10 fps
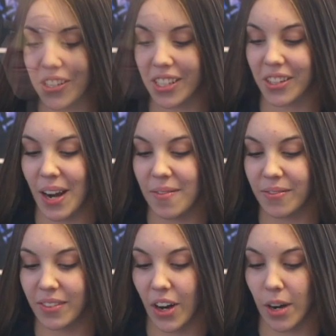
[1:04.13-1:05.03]
you describe
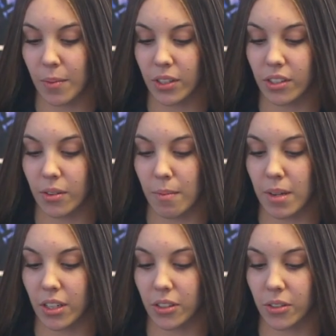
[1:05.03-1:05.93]
Carmel to a
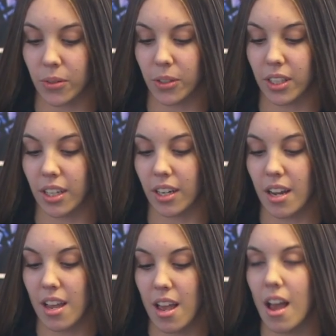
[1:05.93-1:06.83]
middle schooler?
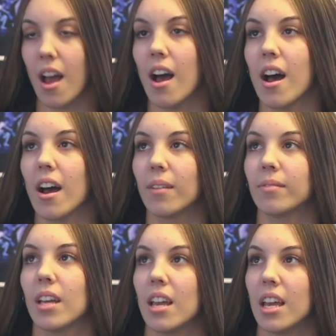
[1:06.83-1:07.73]

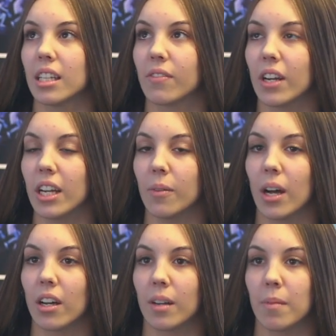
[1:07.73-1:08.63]
Um, it's very
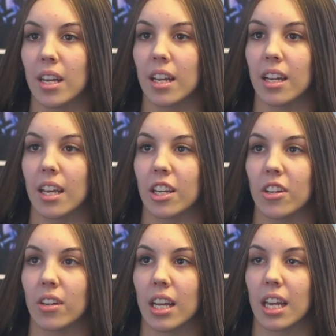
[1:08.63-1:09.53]
welcoming, and
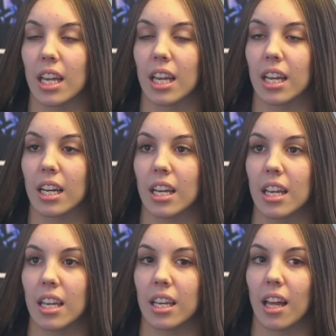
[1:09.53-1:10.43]
you can
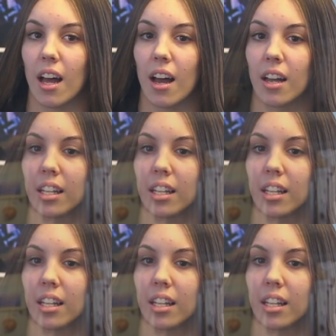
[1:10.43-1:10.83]
uh,